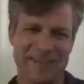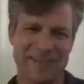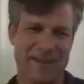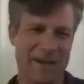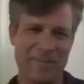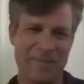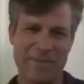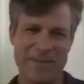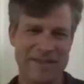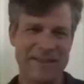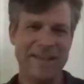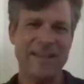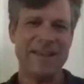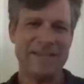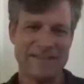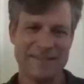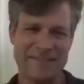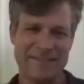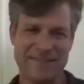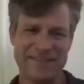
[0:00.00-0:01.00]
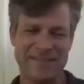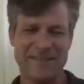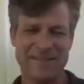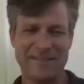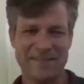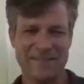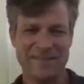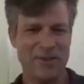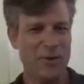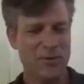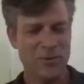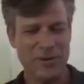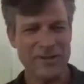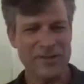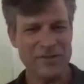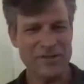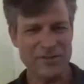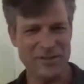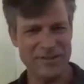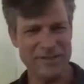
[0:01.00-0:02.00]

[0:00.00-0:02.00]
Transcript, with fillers: I mean, yes. No question.